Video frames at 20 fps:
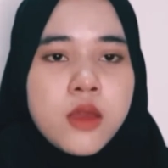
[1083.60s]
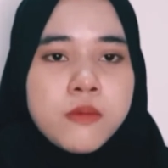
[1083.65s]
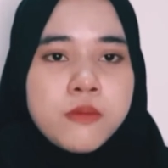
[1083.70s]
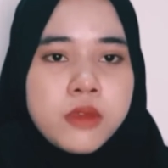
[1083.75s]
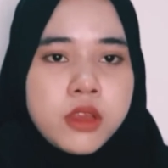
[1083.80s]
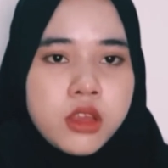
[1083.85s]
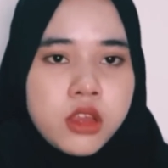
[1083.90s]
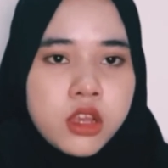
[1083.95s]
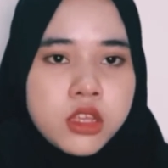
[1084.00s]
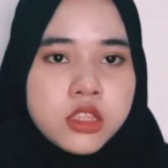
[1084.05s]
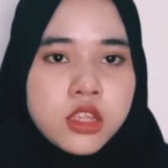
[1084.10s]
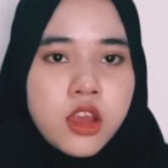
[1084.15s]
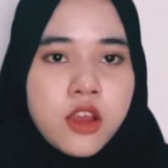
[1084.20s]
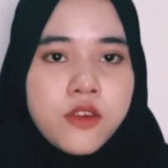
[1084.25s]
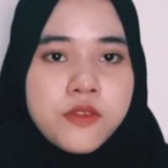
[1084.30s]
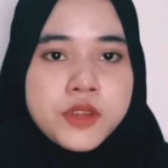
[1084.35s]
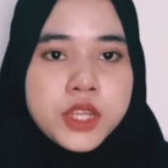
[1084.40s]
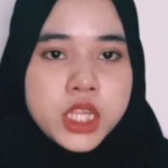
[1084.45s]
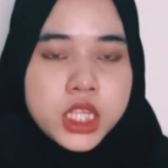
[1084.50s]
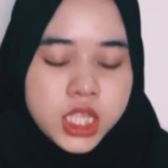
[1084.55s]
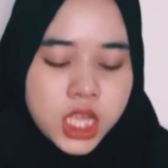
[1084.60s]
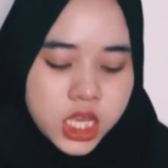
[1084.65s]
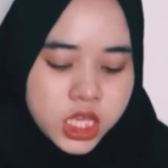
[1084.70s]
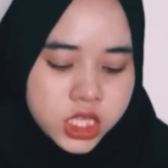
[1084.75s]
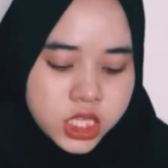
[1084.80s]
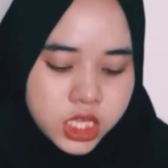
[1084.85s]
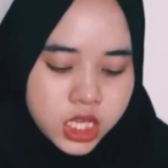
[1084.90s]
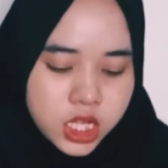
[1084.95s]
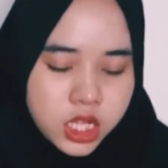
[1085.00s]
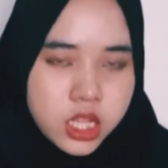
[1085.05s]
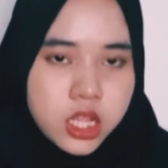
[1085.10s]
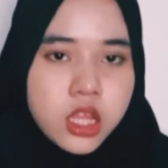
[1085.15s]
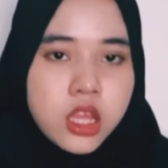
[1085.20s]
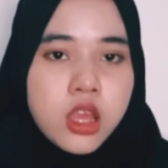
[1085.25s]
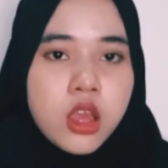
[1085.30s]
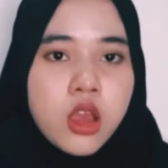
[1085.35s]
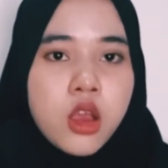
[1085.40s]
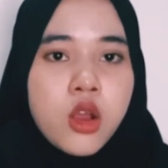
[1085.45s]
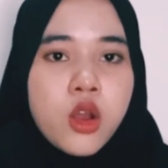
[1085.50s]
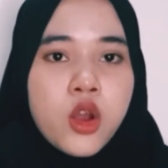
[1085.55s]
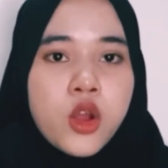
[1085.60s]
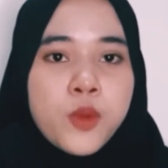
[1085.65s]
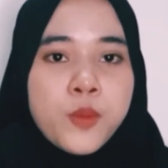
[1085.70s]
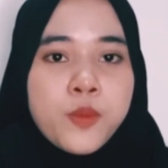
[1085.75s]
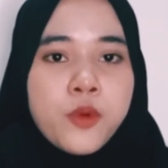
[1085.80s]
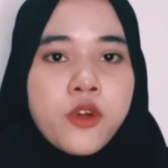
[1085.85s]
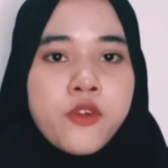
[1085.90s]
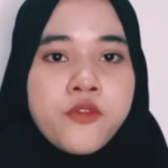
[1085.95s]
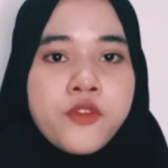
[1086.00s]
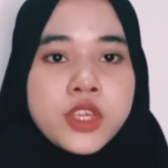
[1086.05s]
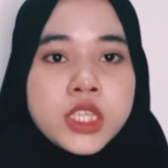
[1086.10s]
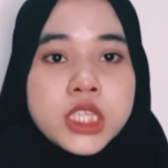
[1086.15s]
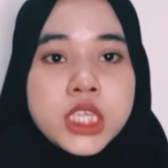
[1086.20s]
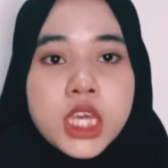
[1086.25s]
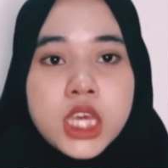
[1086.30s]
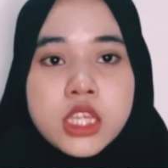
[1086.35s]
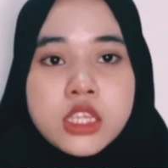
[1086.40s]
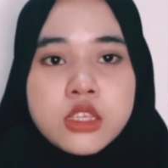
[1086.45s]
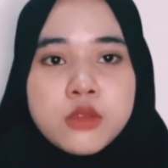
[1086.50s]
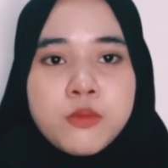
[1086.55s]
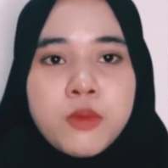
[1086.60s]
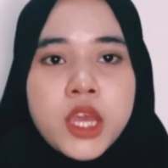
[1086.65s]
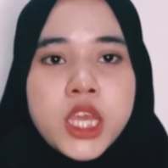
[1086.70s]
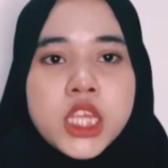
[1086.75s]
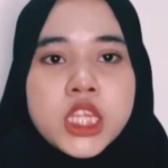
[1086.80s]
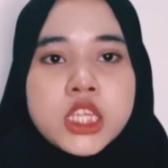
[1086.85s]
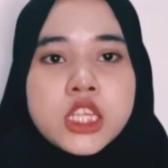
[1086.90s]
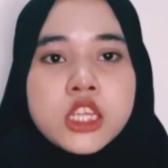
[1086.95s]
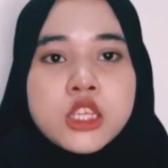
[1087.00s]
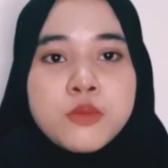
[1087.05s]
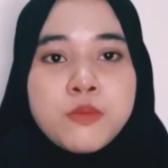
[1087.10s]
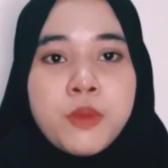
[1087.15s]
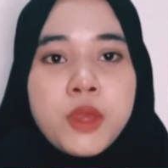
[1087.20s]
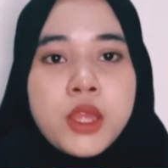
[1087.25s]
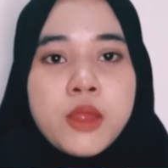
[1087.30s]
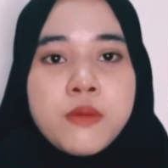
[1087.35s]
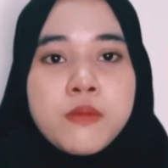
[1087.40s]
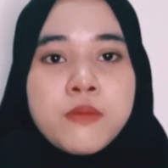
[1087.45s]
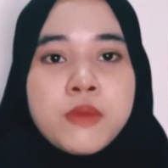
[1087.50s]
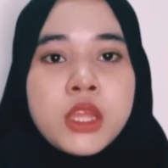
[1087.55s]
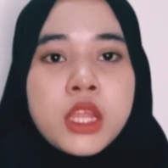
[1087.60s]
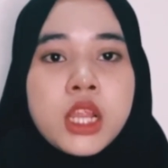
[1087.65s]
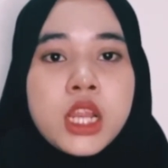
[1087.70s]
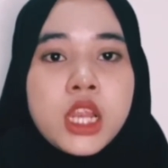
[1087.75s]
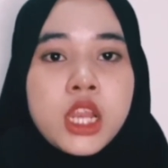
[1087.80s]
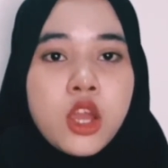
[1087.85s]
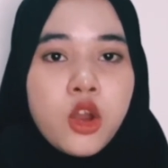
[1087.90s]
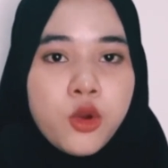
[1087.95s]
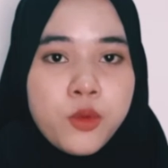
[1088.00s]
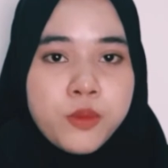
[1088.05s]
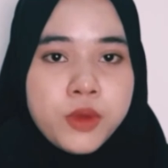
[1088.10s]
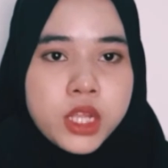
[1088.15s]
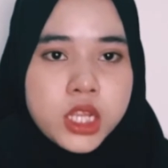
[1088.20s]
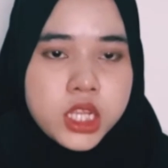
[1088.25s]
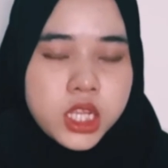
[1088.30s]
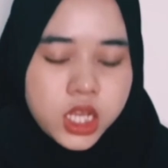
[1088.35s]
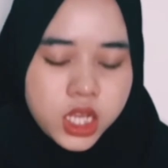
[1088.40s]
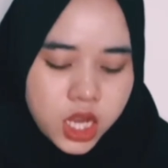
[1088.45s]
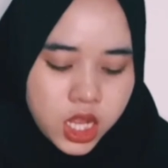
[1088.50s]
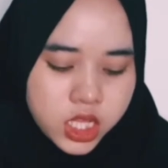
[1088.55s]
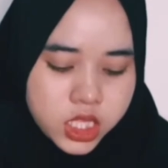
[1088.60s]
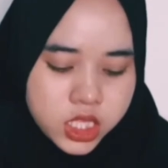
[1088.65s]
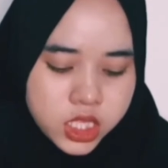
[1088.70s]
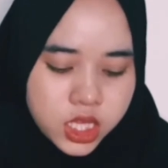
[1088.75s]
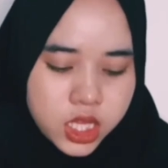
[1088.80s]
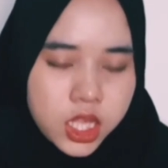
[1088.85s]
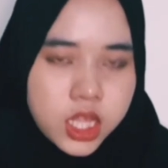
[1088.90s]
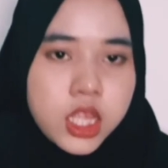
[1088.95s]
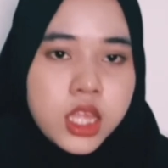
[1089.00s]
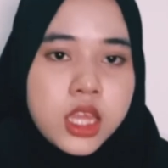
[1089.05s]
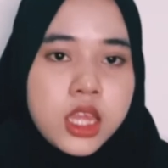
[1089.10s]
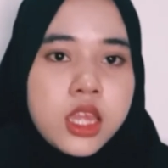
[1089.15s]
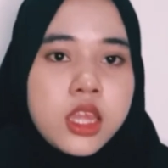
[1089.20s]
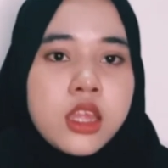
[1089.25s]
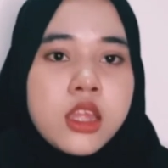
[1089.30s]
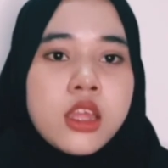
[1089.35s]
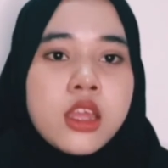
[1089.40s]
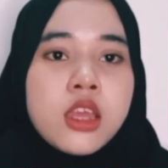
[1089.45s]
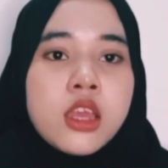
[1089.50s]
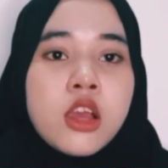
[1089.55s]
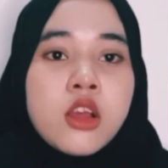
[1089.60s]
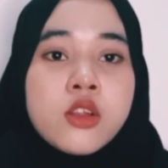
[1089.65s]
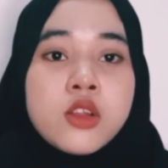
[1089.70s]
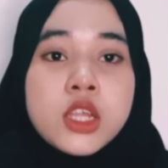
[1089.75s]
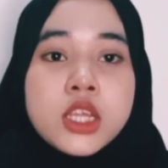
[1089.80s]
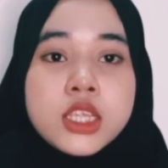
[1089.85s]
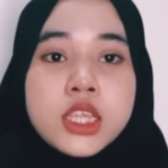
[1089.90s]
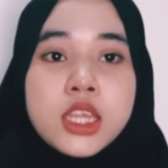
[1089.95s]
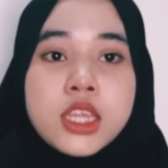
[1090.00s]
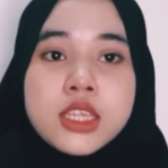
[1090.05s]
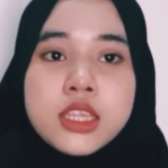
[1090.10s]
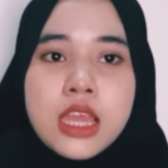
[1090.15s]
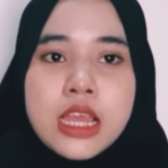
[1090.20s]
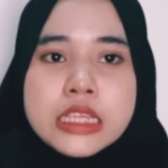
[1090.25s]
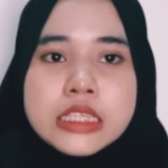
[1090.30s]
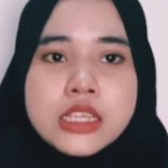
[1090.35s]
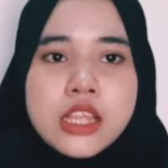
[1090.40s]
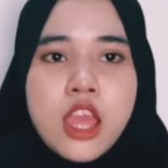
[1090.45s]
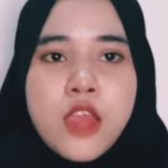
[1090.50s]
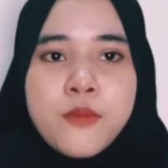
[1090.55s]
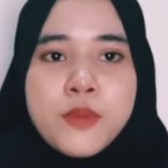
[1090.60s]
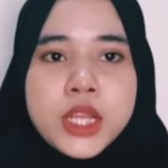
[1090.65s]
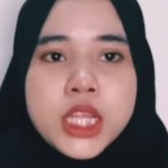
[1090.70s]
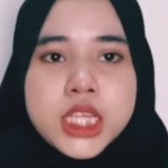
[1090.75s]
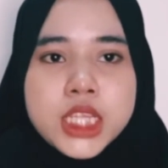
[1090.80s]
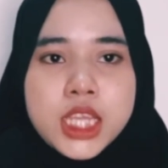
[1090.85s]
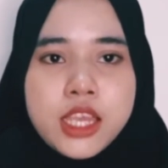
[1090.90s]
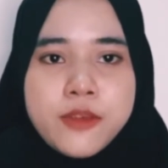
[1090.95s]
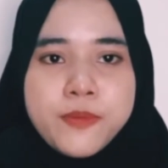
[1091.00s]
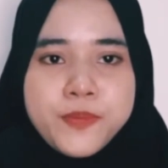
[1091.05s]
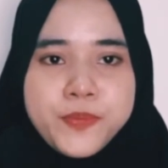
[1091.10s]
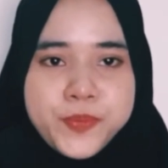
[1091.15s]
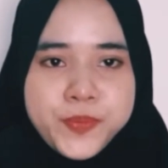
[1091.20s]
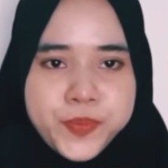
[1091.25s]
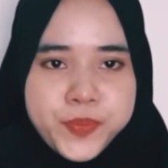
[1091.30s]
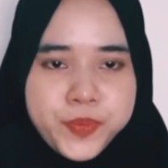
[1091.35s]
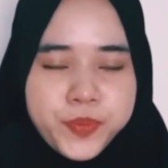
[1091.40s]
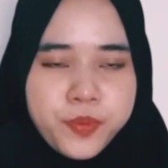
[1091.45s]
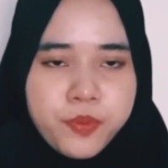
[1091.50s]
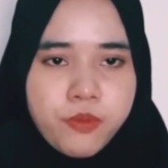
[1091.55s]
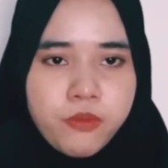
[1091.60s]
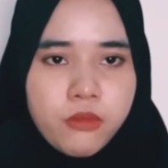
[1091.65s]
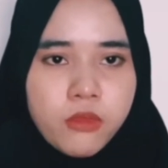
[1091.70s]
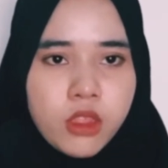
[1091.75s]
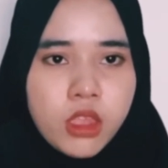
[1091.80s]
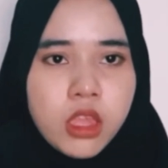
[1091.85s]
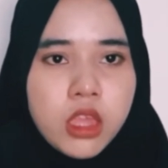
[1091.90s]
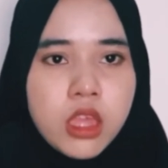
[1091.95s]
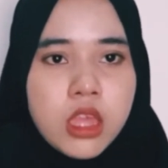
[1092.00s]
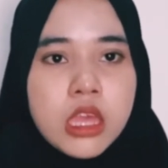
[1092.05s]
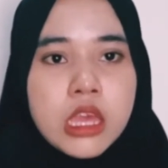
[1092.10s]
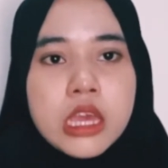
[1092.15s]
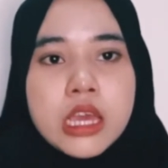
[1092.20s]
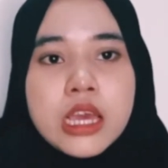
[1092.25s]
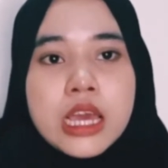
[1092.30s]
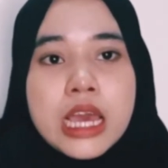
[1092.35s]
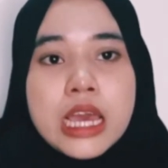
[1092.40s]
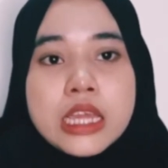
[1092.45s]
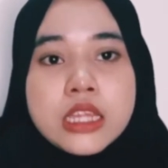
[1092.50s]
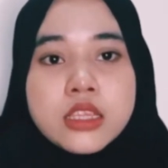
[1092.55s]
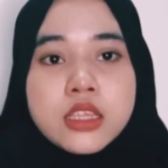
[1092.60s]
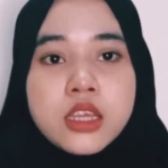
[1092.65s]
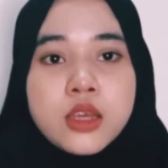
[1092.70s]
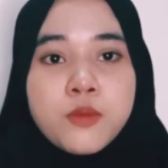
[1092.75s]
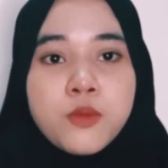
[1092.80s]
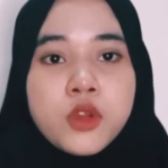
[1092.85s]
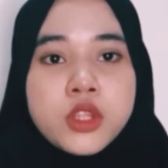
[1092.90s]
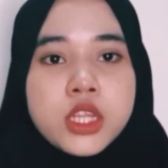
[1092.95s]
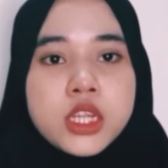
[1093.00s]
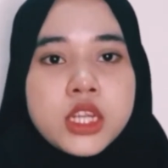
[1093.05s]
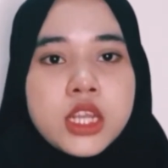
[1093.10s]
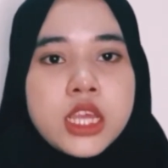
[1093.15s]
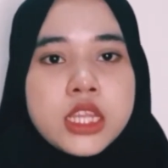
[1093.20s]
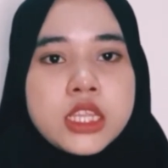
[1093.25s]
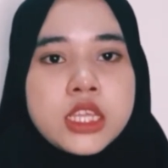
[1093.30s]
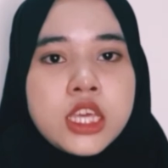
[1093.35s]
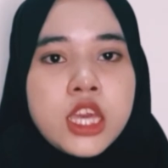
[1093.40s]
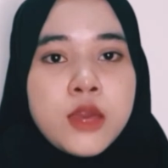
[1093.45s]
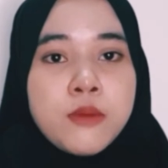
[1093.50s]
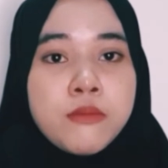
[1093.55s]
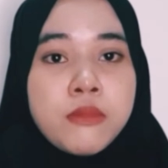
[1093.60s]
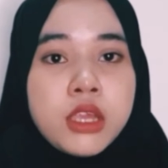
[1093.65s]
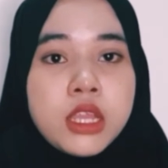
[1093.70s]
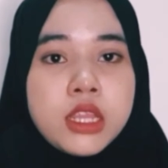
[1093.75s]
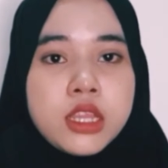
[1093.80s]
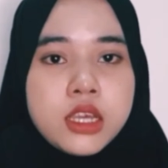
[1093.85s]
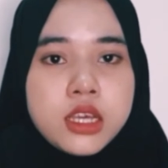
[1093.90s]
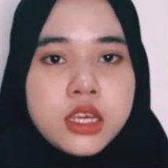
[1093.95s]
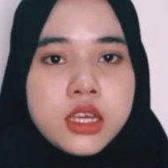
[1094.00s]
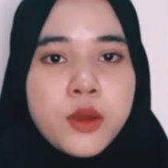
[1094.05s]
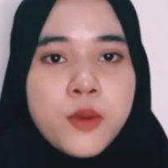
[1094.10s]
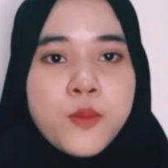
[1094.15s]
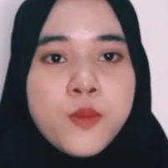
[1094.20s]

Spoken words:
because of the tax shield on profit gains by interest paid being allowable deduction in calculating tax liability. Under Monagny and Miller